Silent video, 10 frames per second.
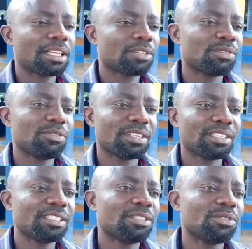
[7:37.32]
In the class,
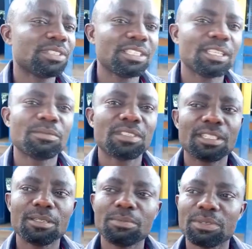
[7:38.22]
when you are teaching, you see
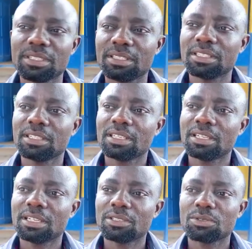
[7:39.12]
them sleeping
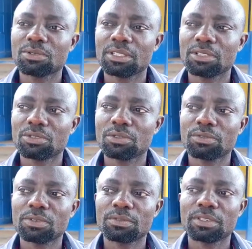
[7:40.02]
and so on
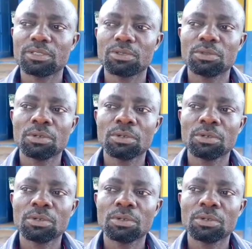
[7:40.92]
and so forth.